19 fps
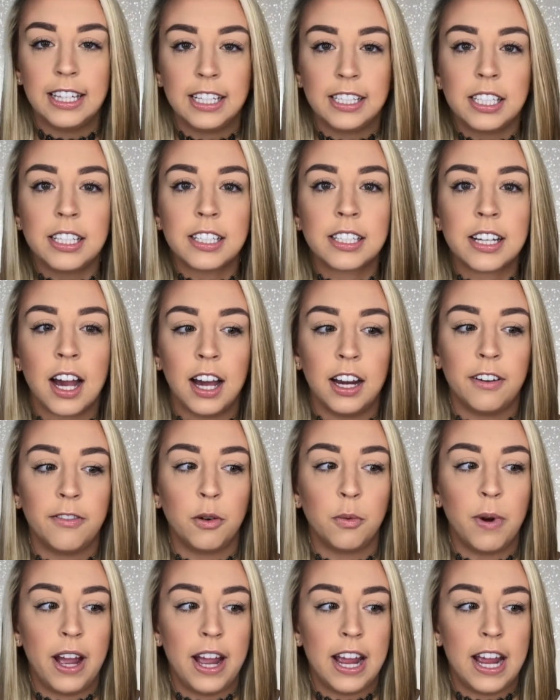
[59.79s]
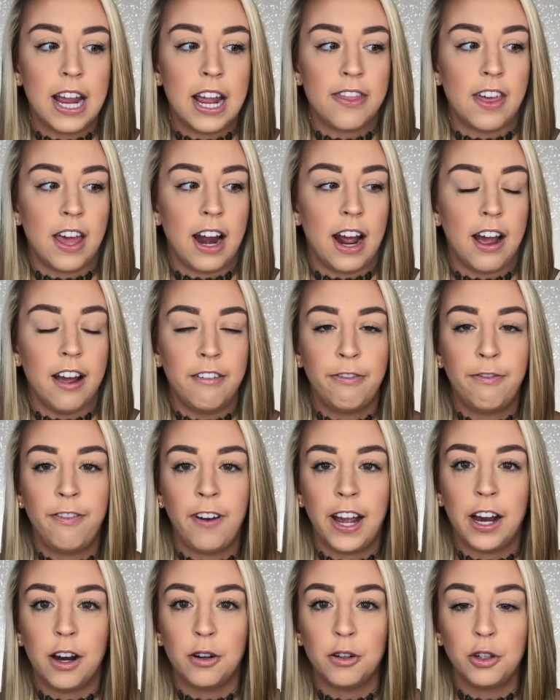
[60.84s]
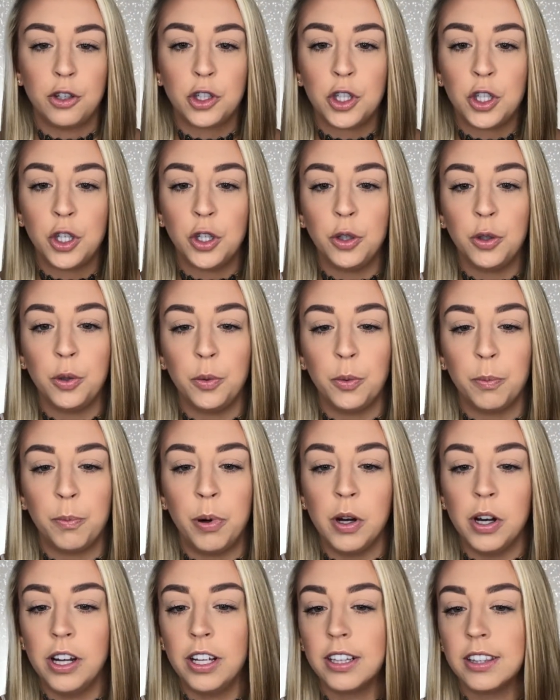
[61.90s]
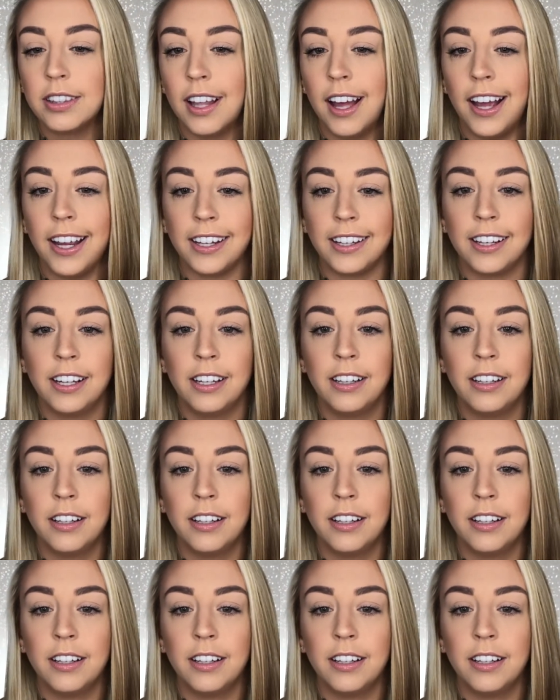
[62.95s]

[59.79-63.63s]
This is kind of a way that I've found to put like